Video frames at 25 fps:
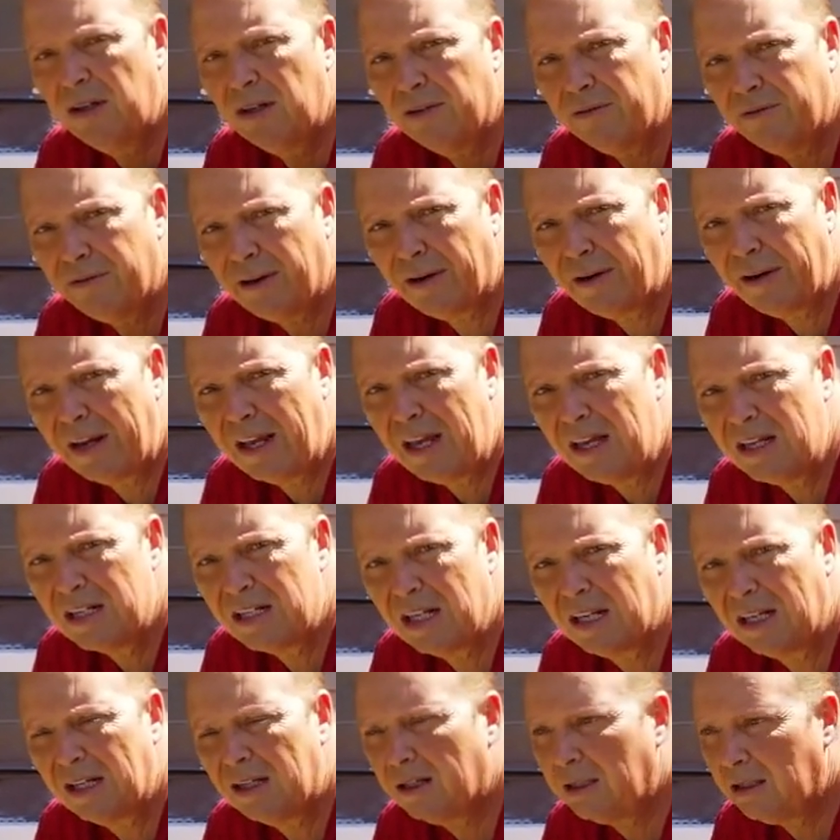very
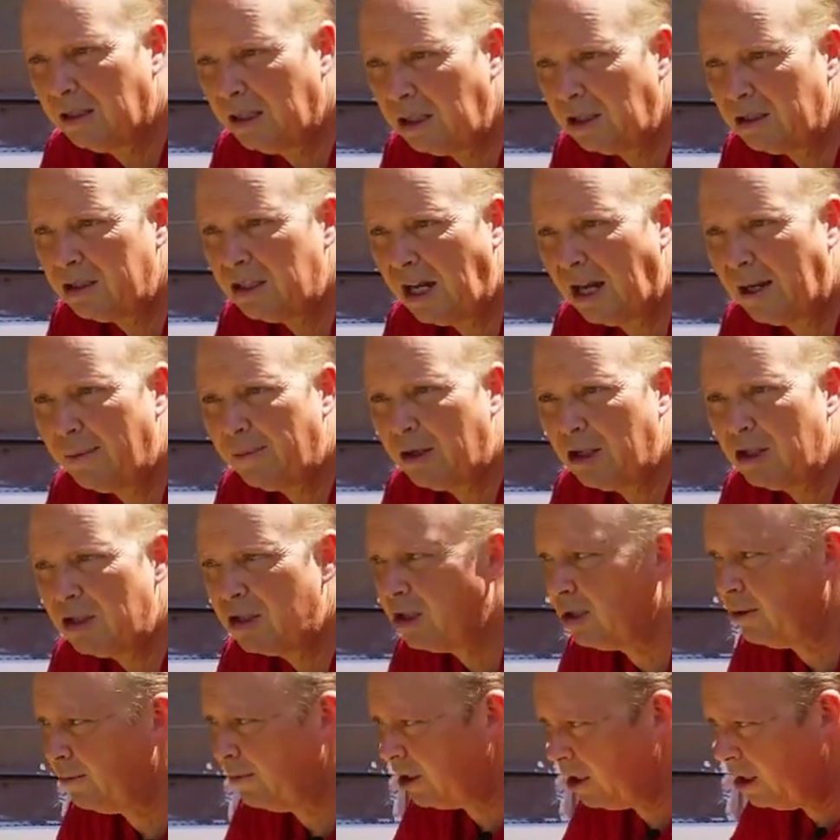easy, a little time
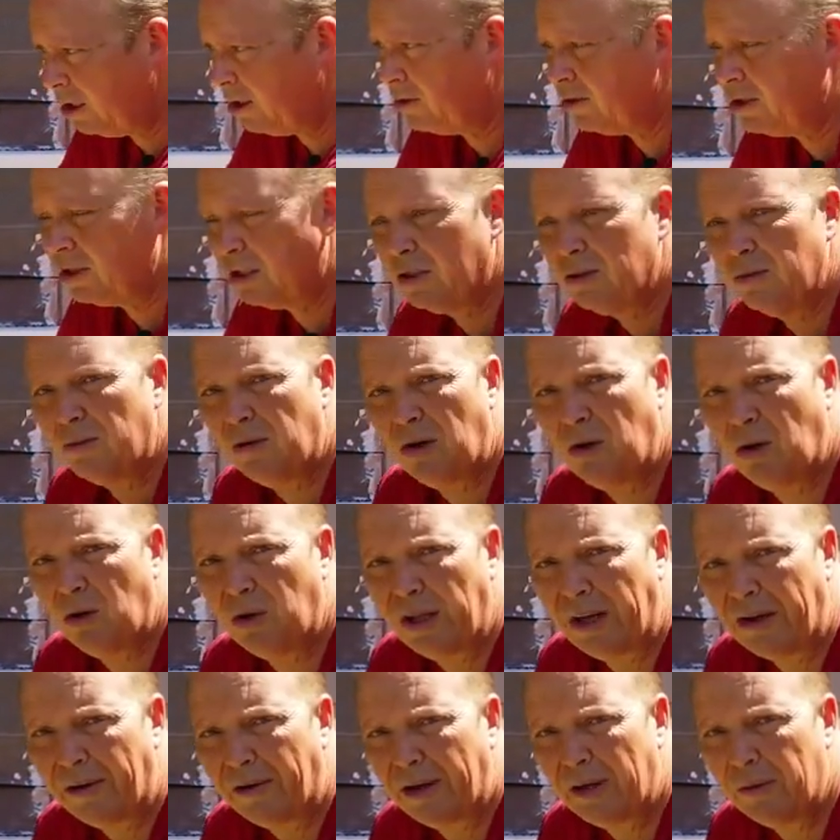consuming, you know, to do a
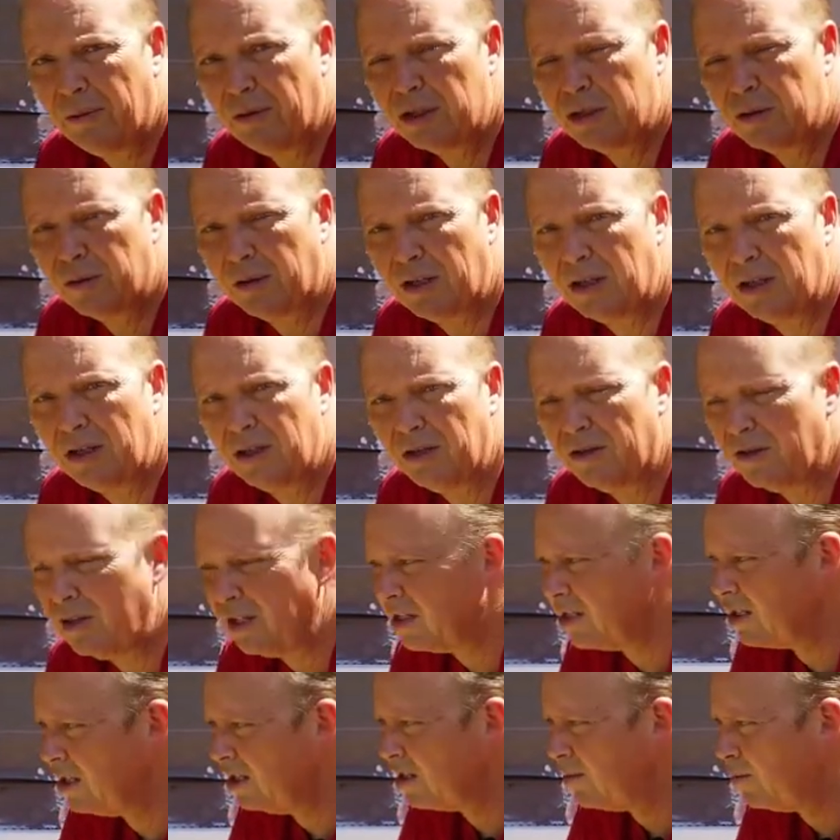whole area, which we're going to do
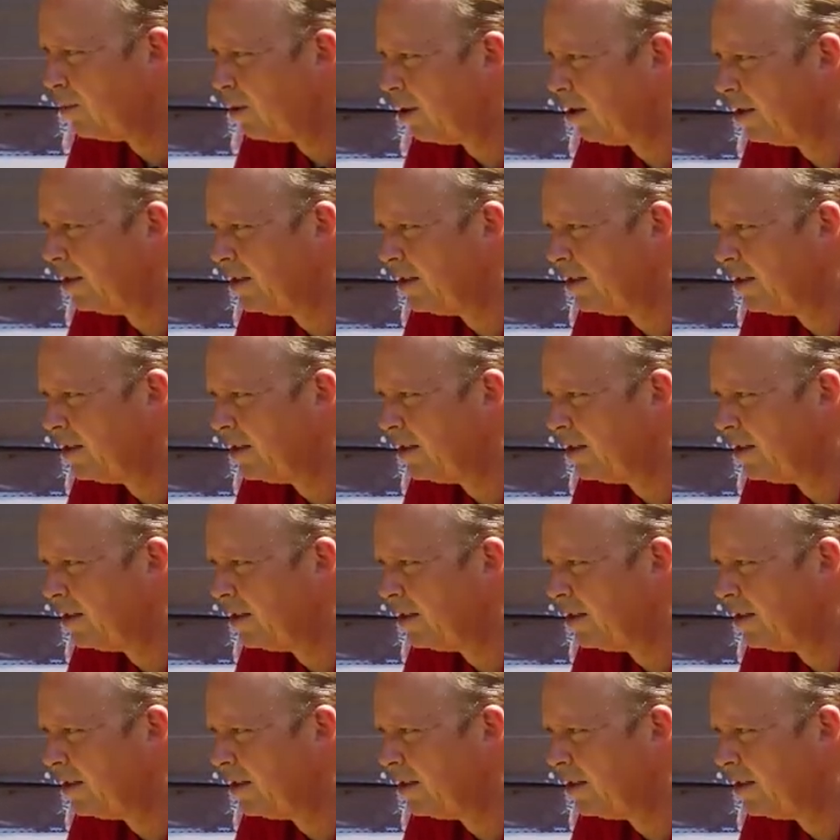this. This will probably